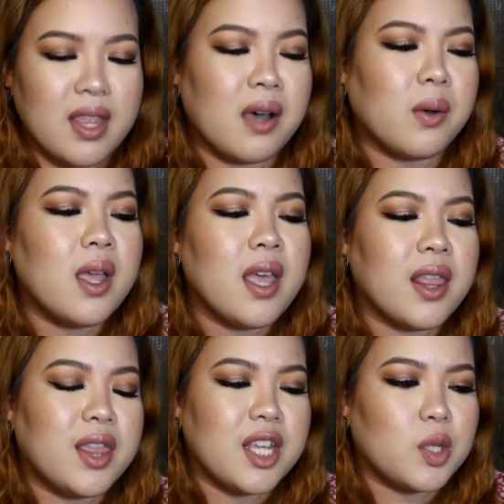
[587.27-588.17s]
Now,
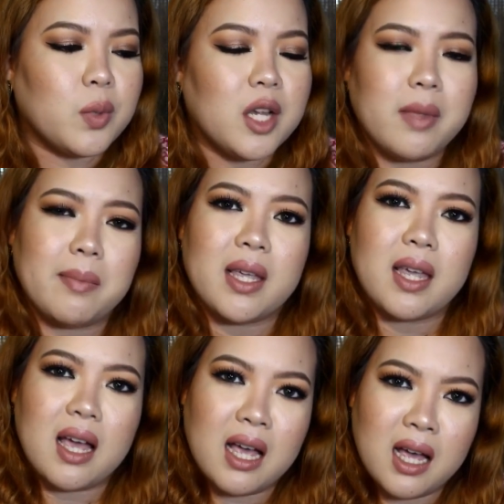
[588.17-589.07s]
this one may
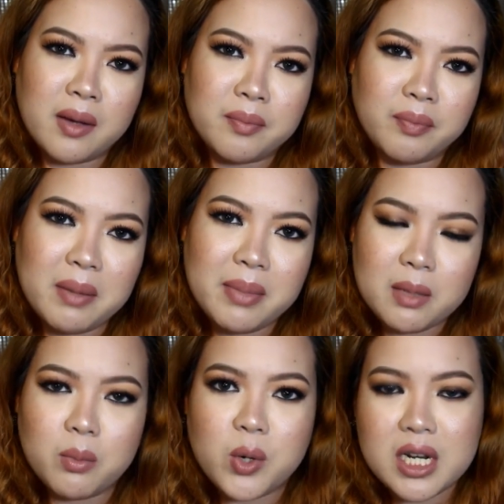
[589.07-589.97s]
be a
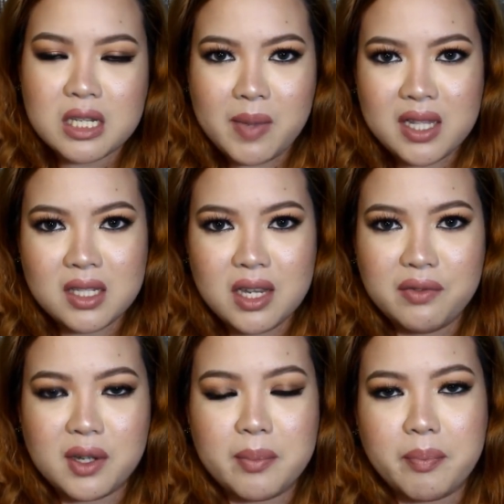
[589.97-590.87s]
bit more
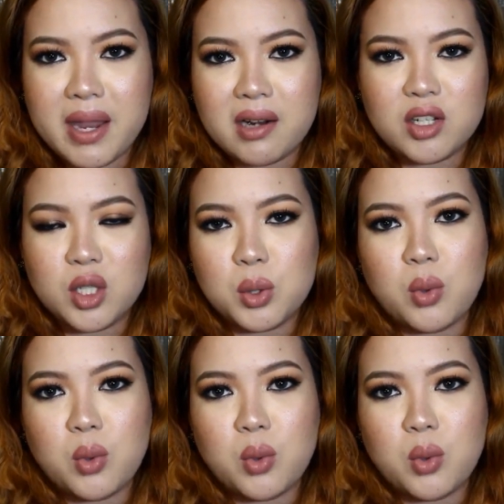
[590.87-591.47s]
expensive compared